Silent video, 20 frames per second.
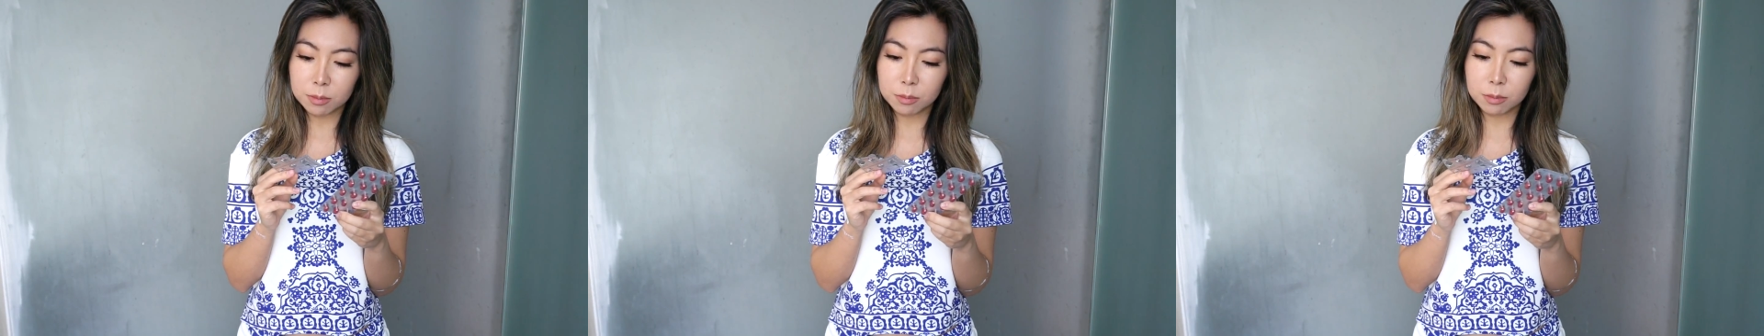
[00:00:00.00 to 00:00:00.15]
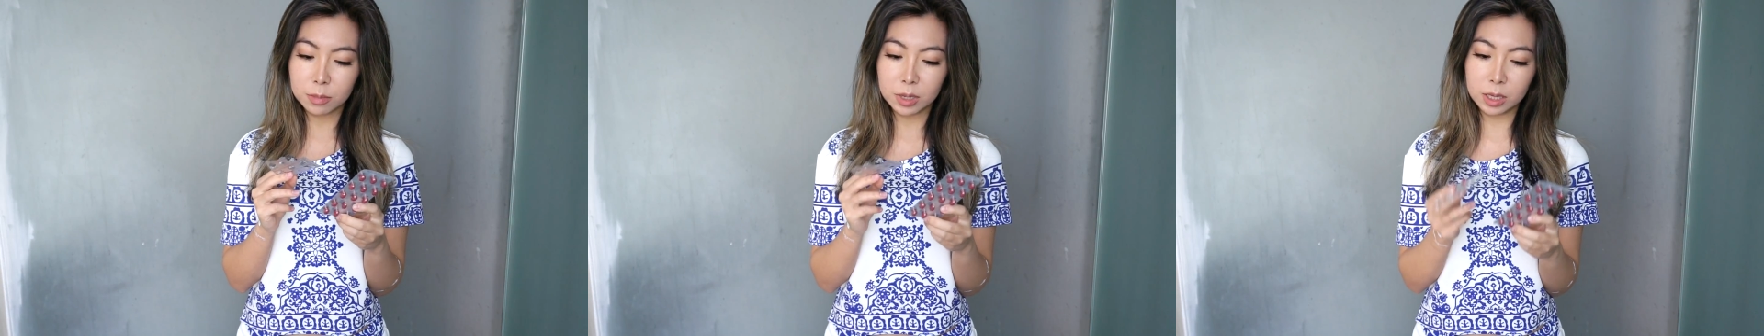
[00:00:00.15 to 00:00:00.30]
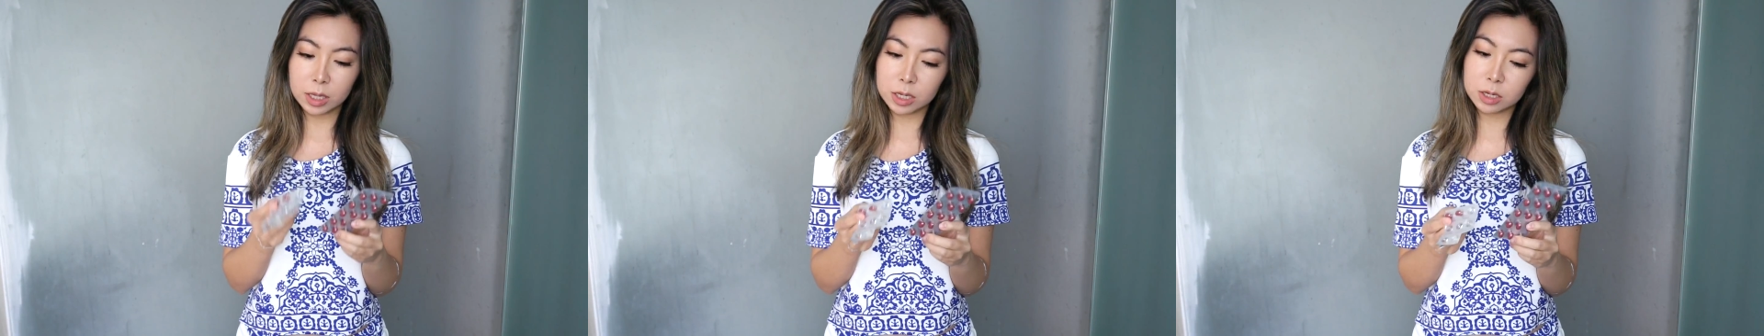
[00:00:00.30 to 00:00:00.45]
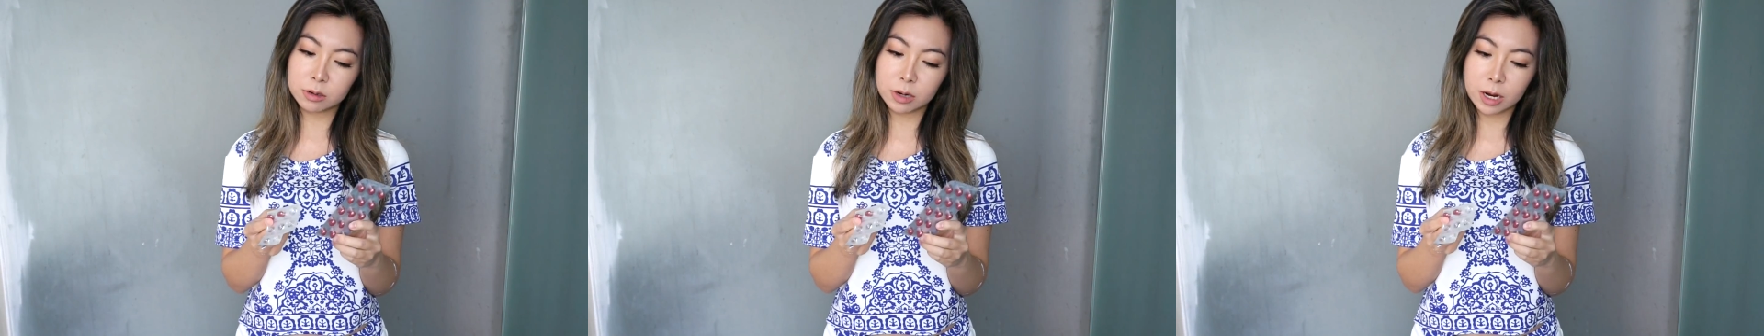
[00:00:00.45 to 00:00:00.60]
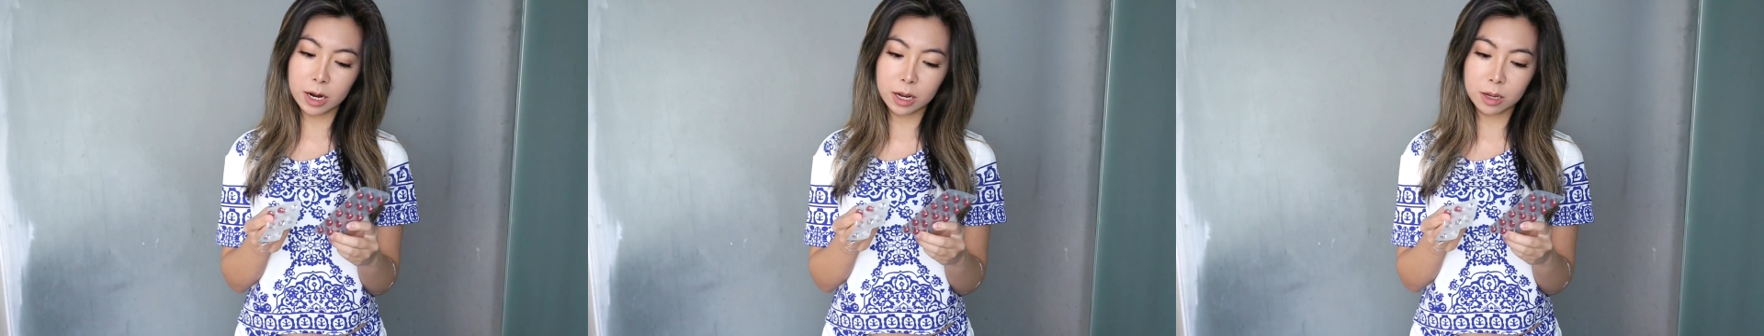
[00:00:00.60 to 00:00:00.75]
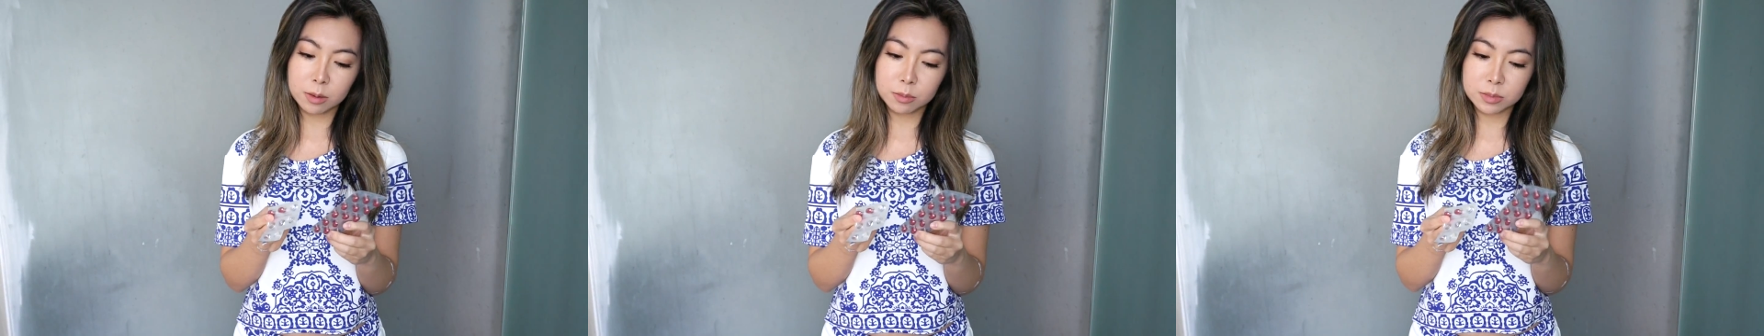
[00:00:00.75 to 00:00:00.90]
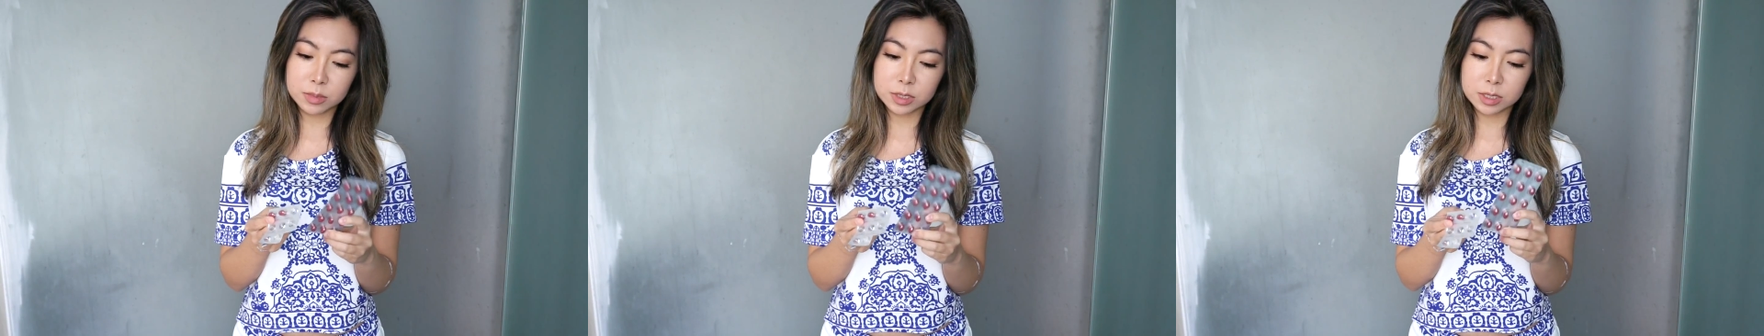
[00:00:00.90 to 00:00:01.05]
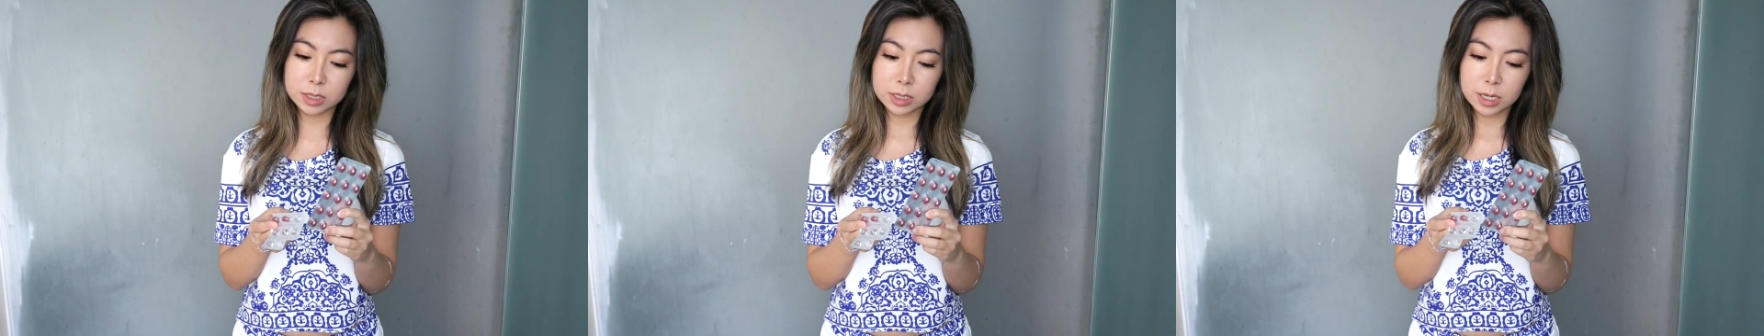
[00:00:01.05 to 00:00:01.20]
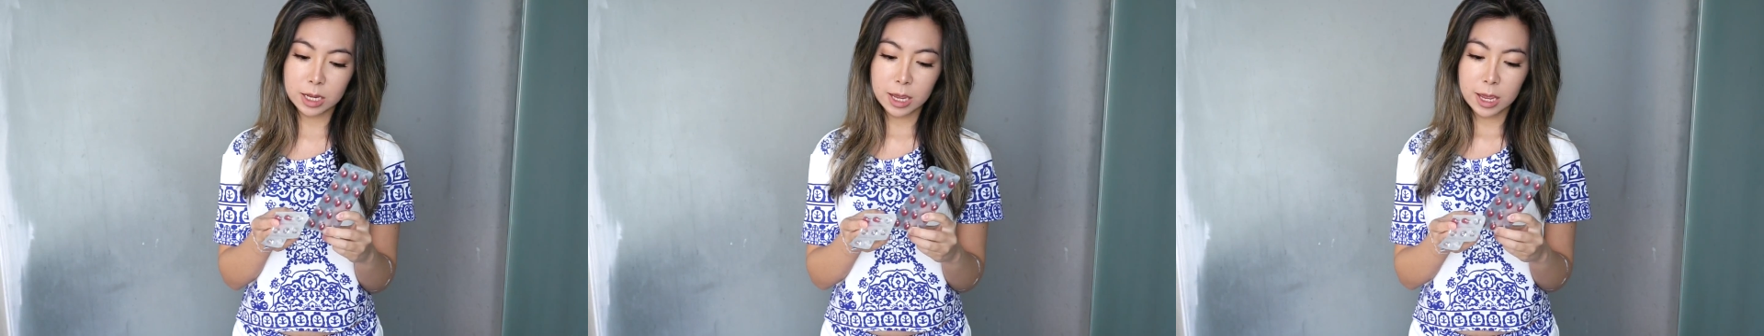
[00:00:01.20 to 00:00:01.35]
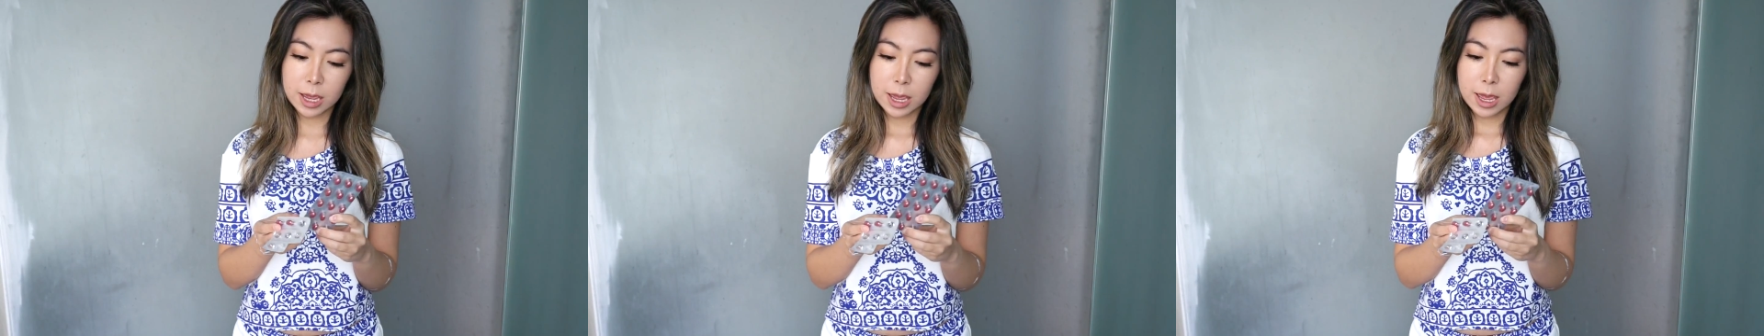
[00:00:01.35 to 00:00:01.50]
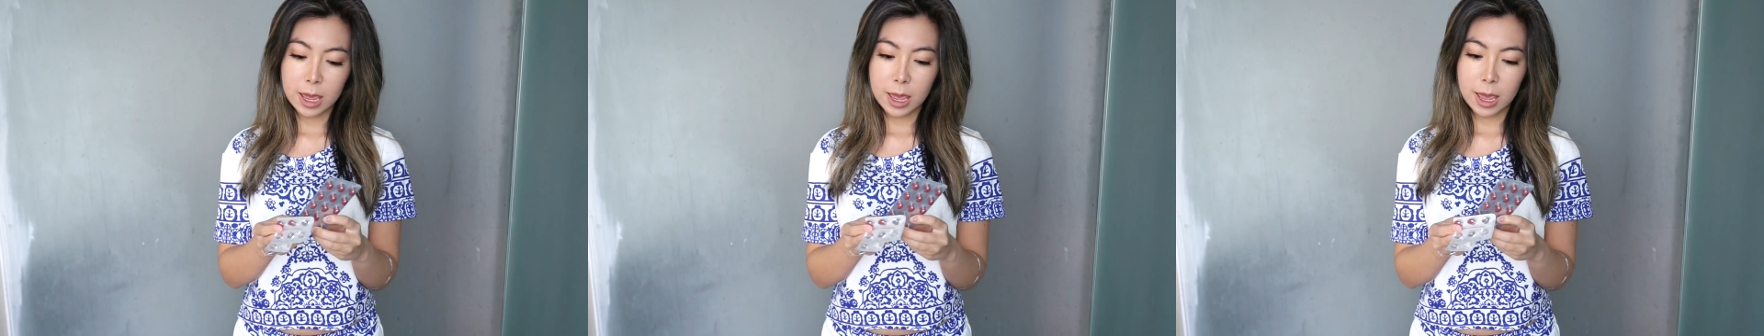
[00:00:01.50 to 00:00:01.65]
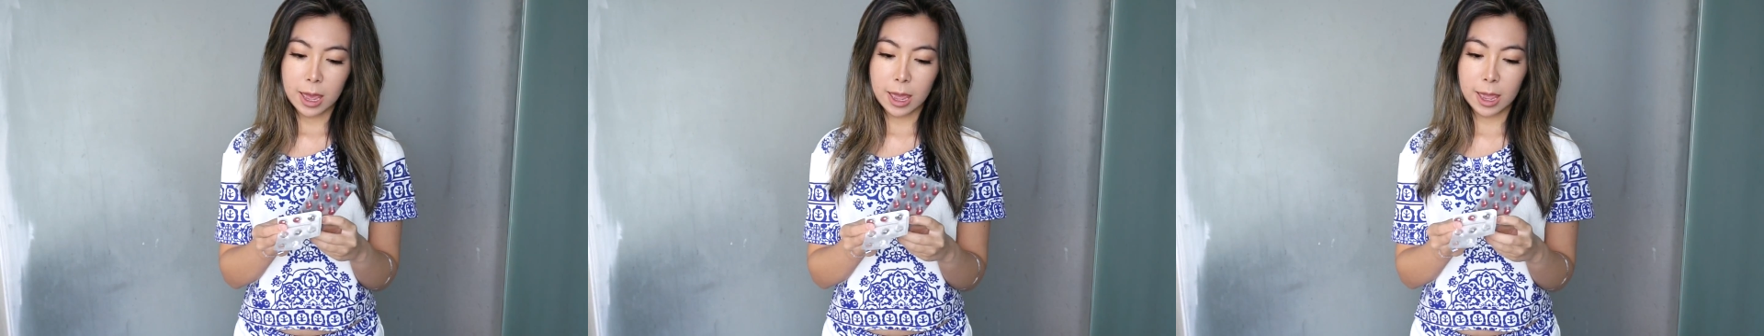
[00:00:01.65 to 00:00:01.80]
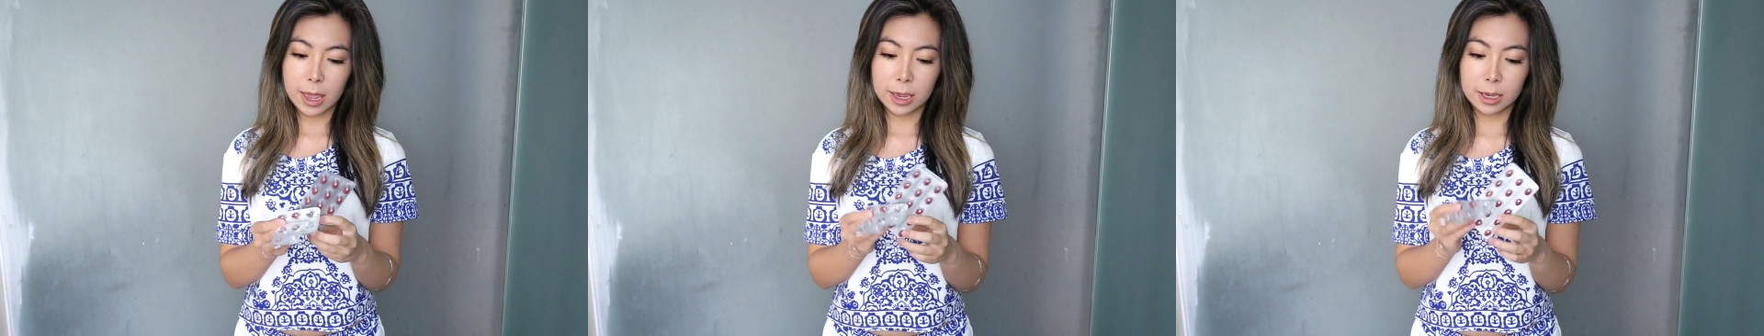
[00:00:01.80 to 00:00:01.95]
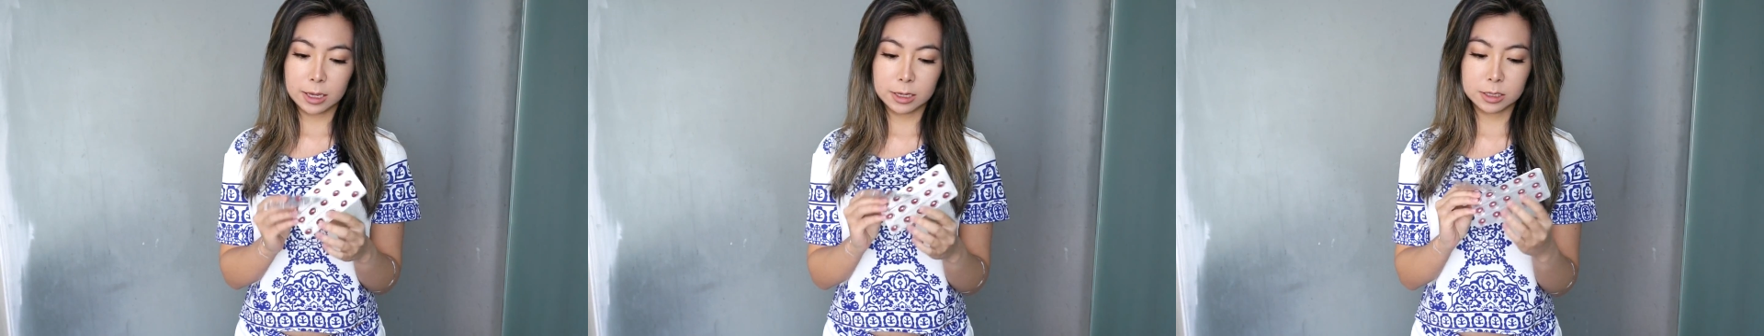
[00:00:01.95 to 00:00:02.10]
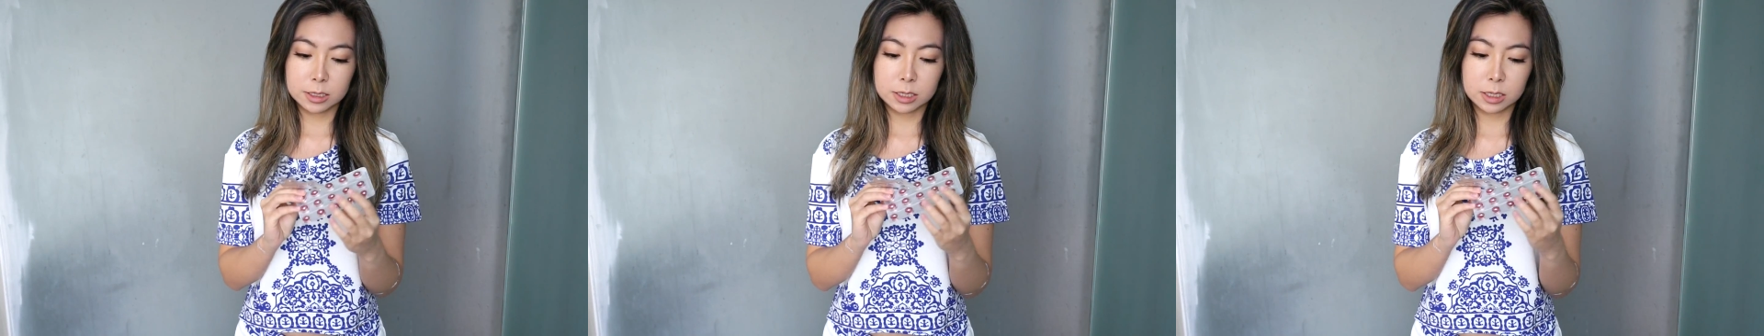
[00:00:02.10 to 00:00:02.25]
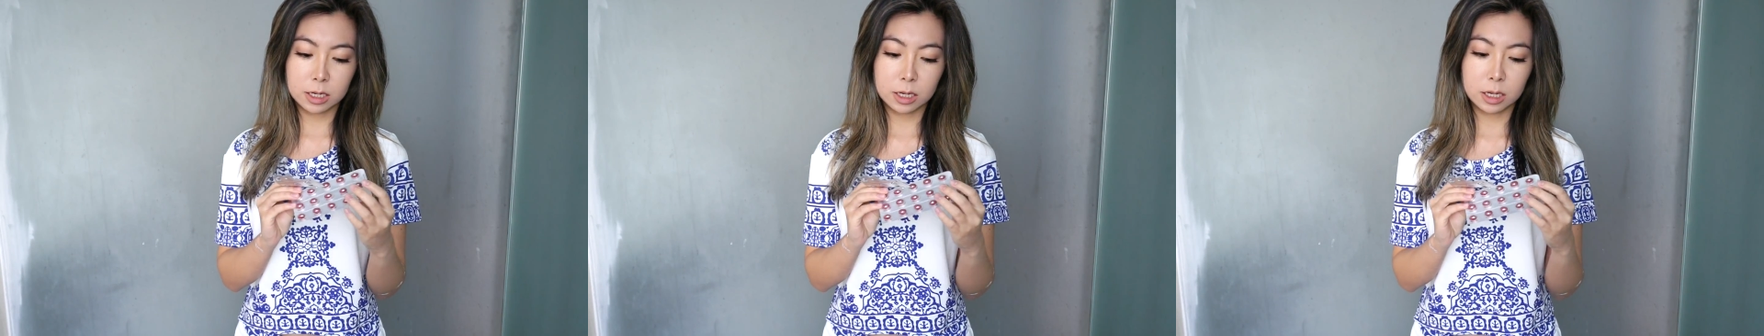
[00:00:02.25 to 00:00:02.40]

milligrams, and